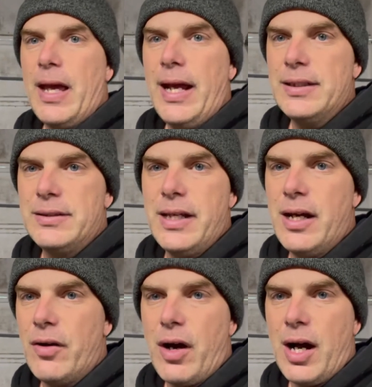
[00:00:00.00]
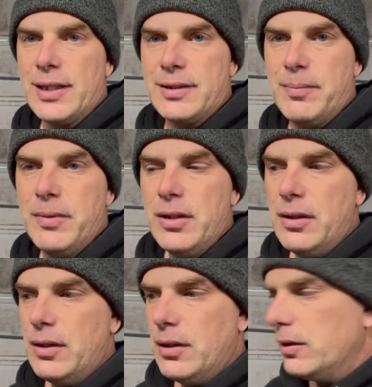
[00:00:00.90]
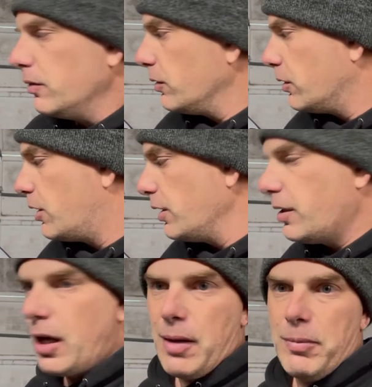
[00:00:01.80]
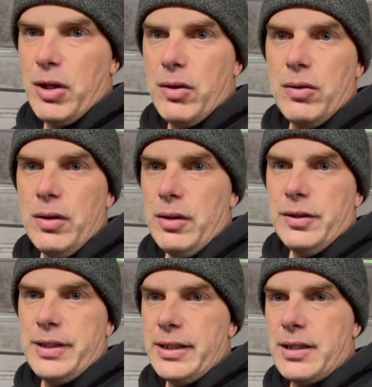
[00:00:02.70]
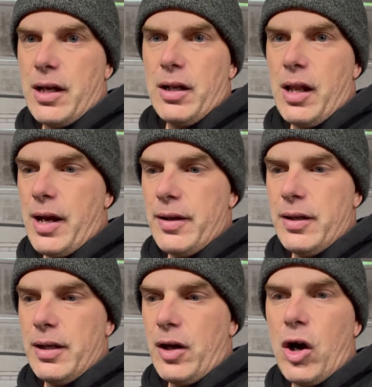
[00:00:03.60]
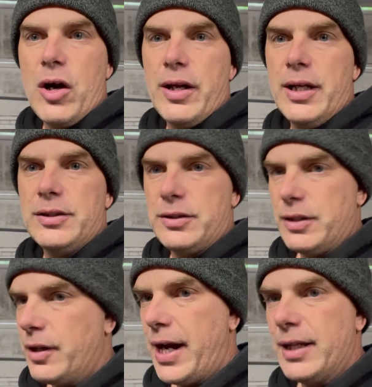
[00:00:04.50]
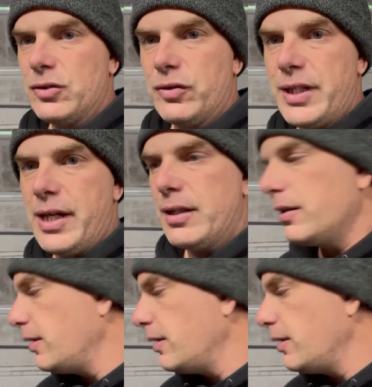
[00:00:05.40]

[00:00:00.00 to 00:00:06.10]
Hands down awesome. Good combo. Takes out a lot of the hard hits your hands will take.